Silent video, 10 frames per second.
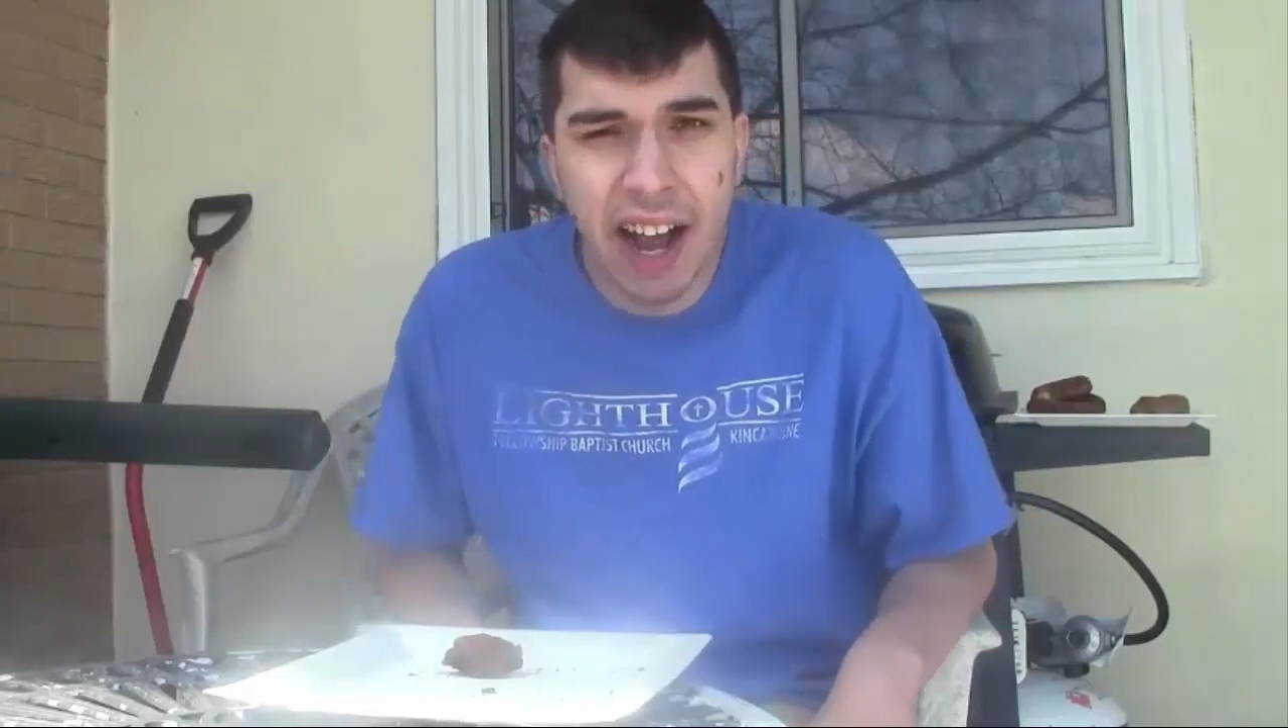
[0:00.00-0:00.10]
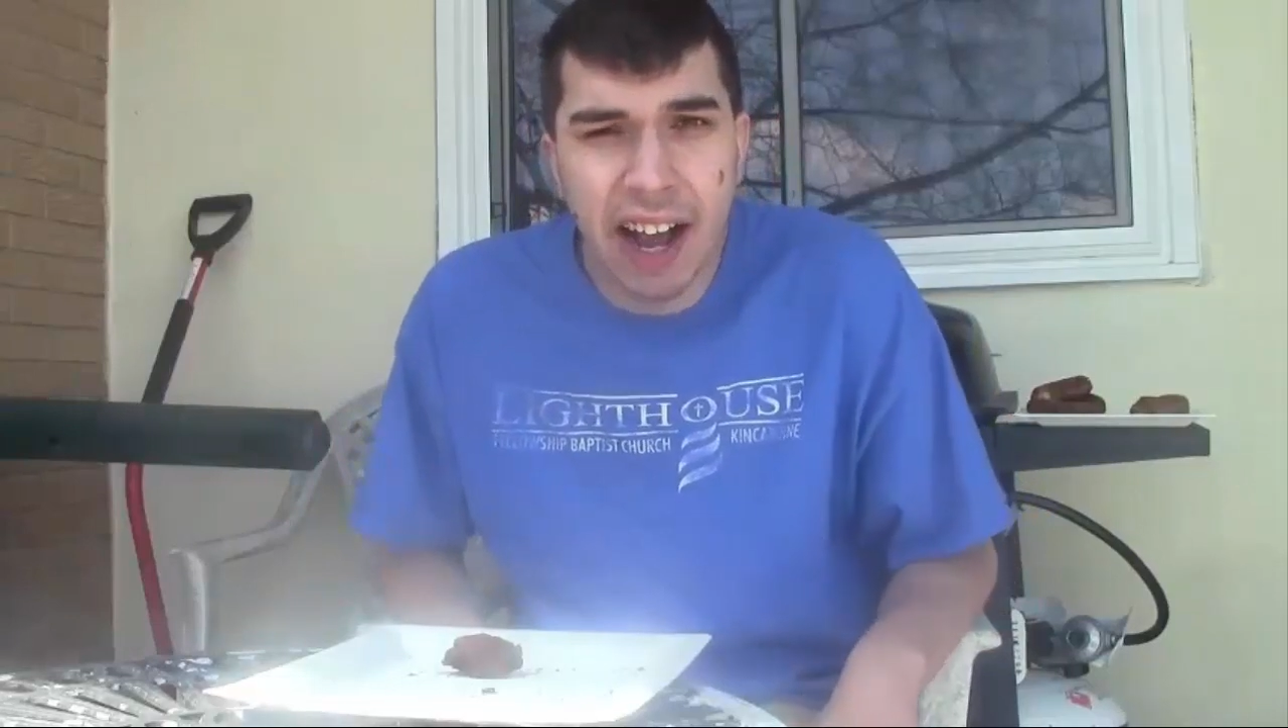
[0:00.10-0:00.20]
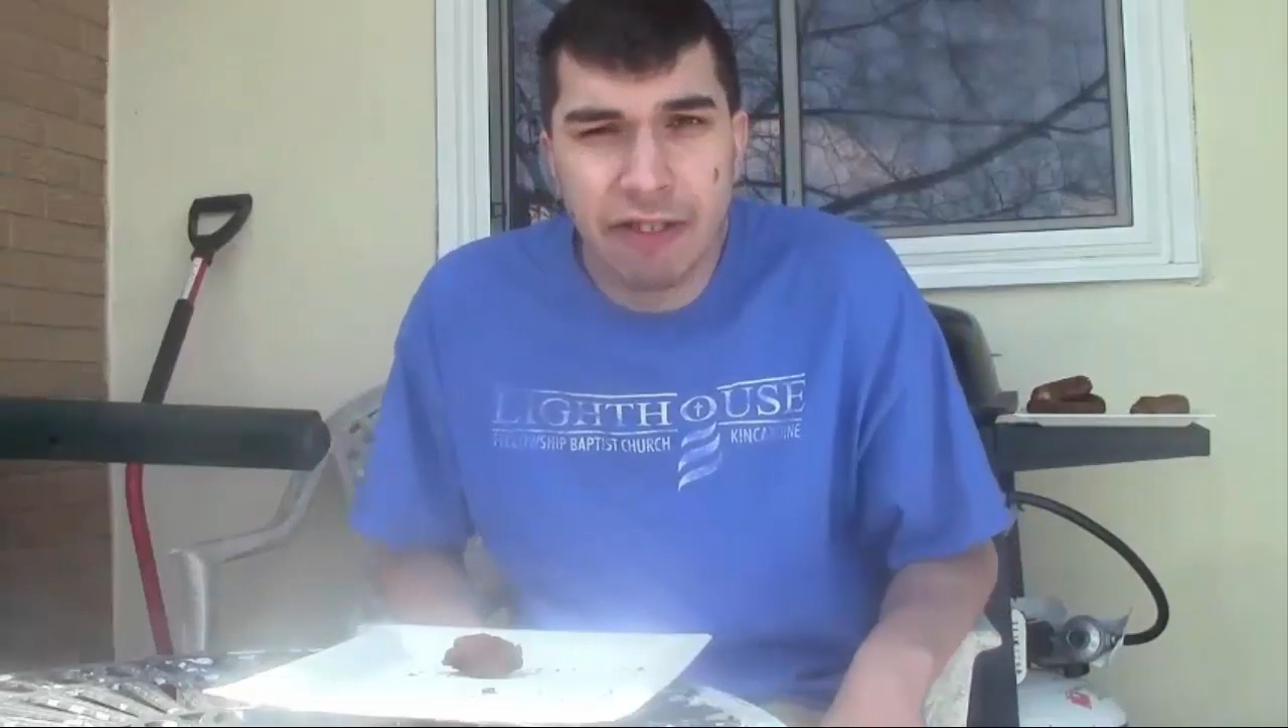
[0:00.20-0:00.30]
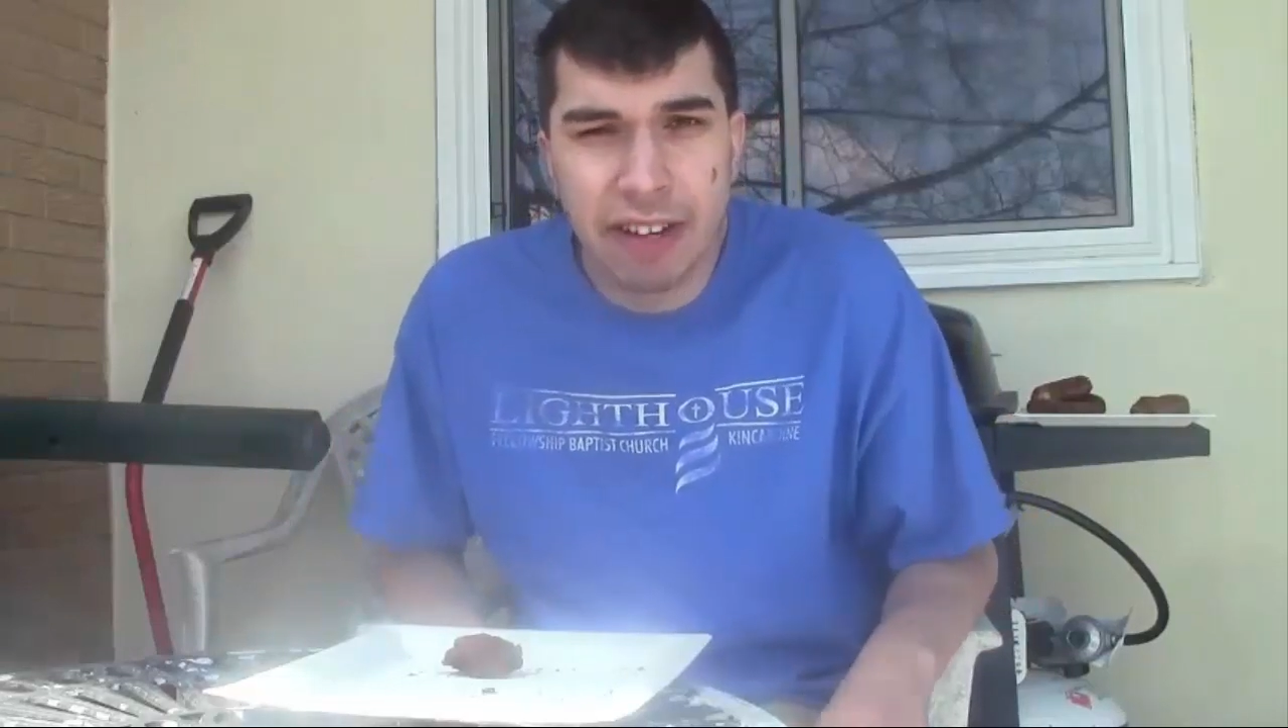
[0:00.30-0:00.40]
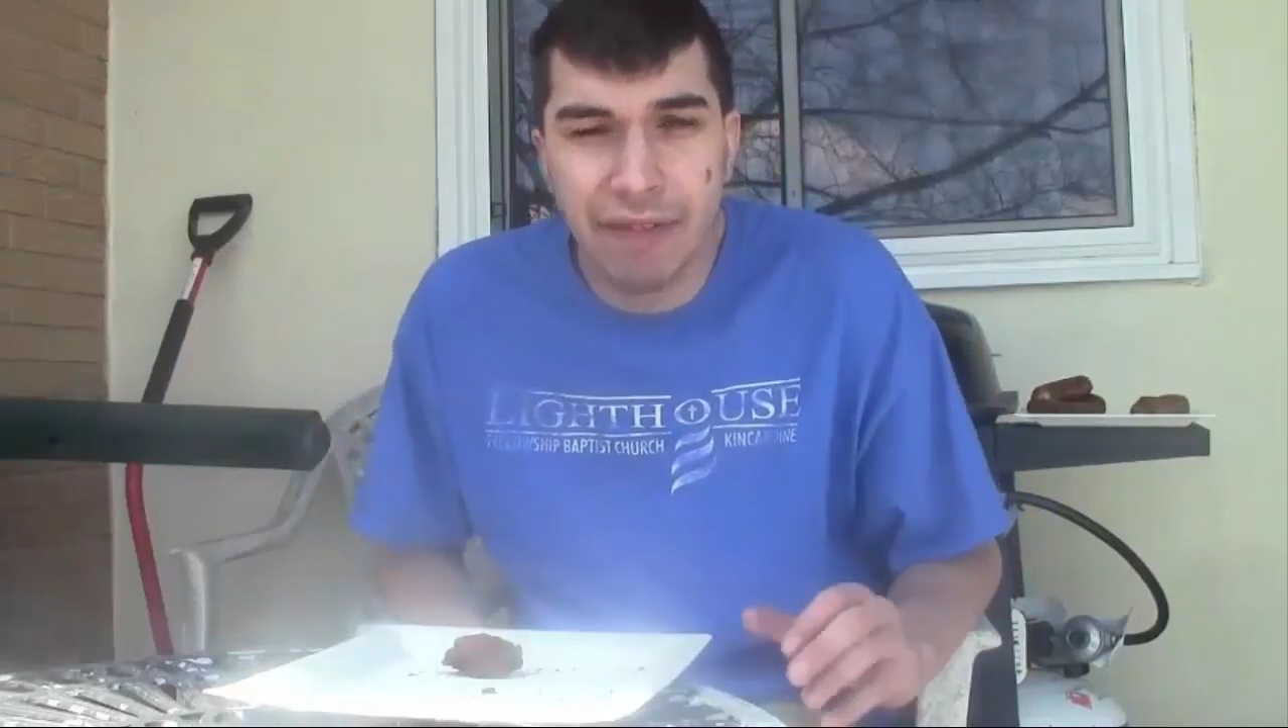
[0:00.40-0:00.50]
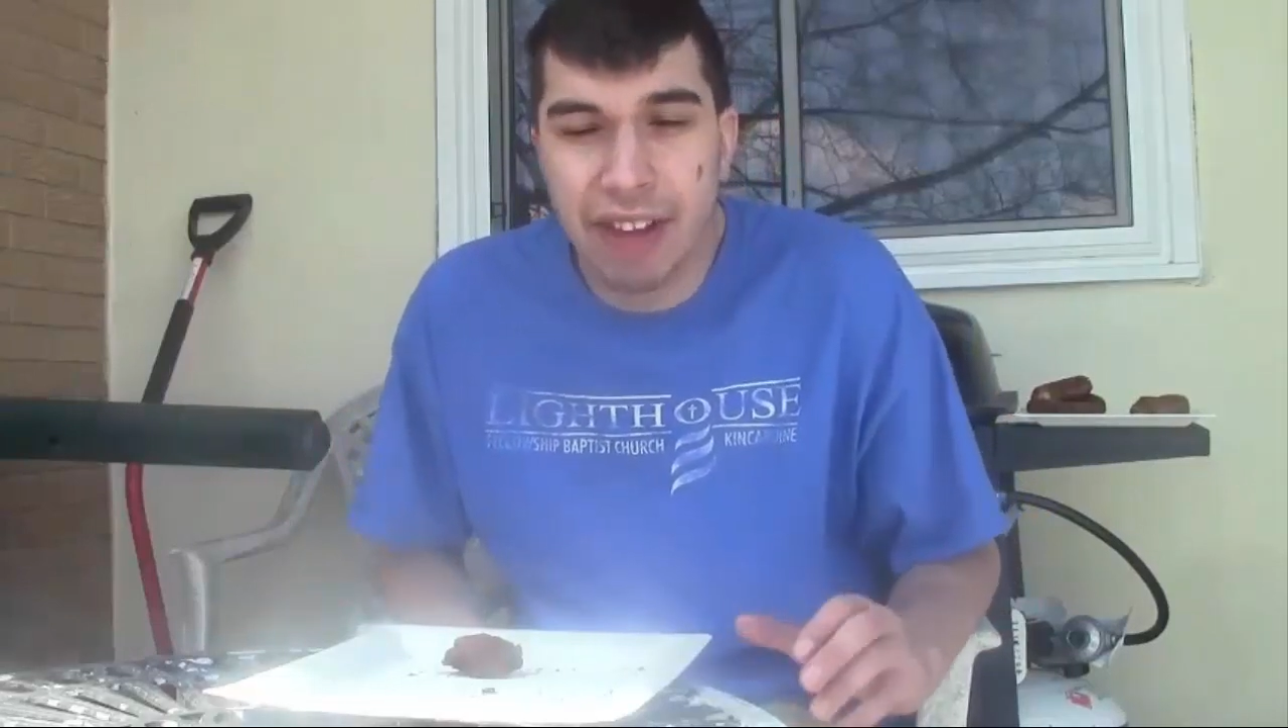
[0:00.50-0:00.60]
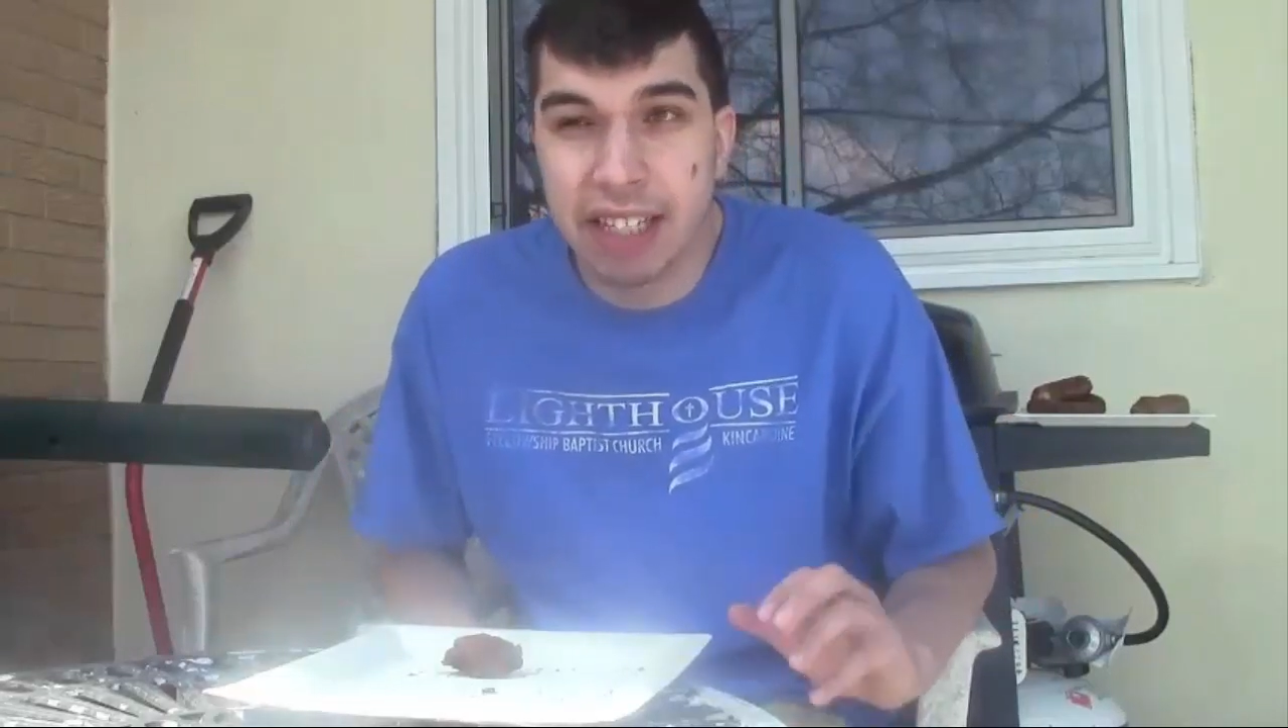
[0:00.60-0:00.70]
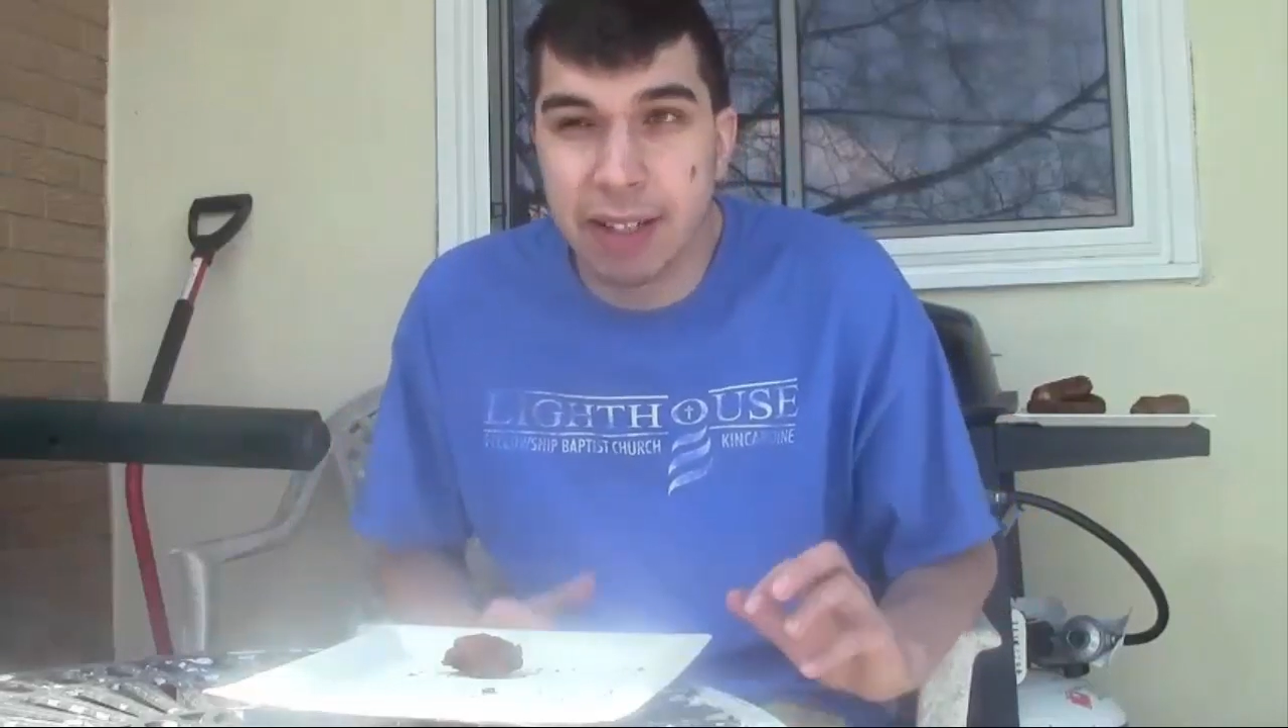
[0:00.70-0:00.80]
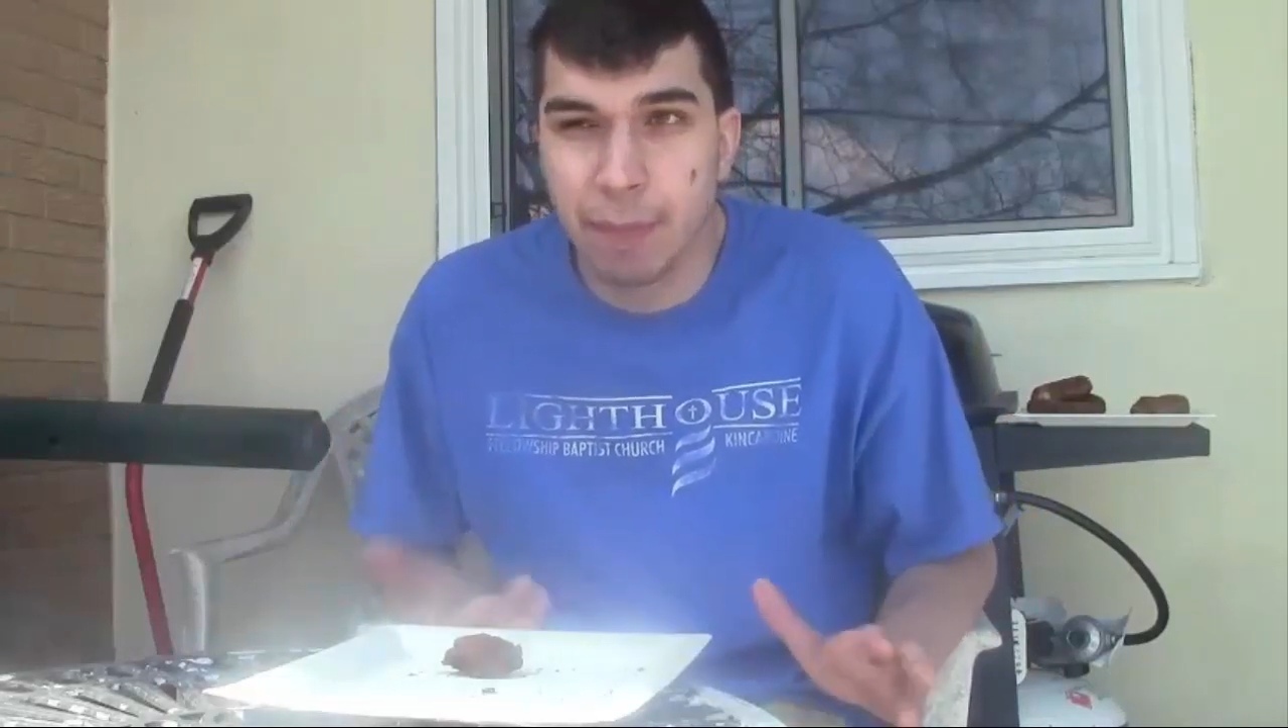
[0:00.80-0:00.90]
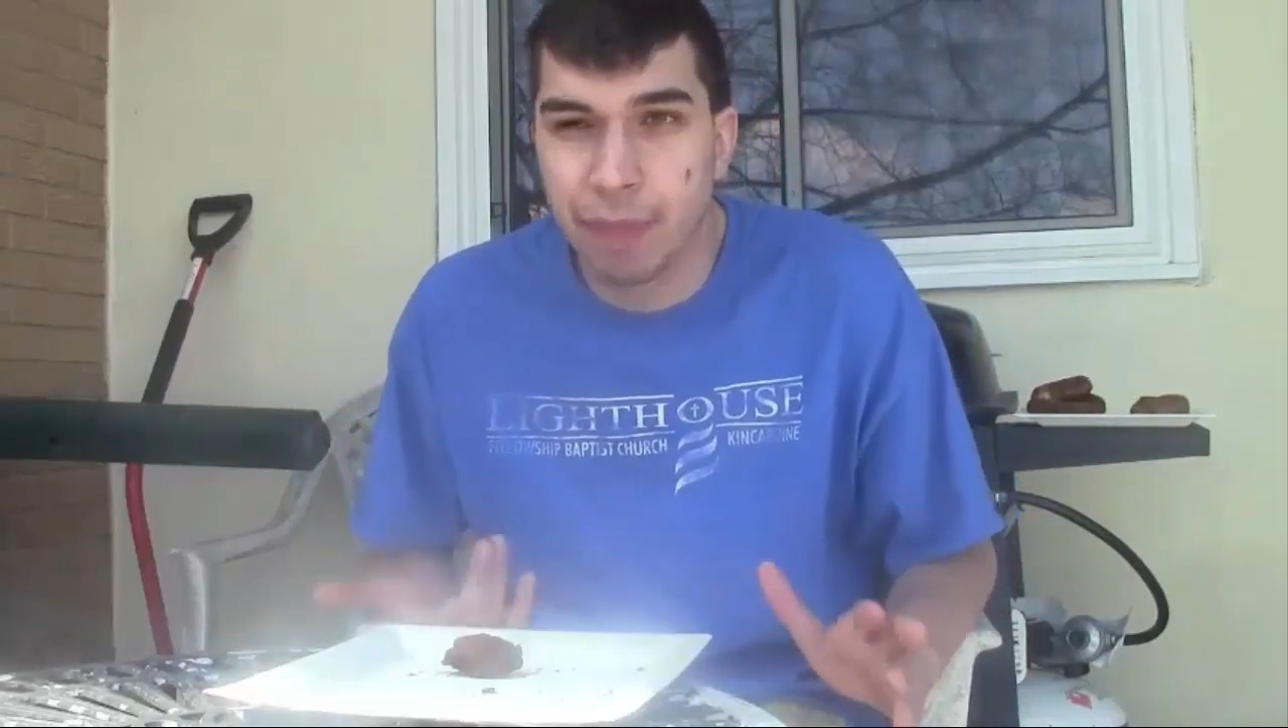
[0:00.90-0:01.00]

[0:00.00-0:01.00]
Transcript: I'll give this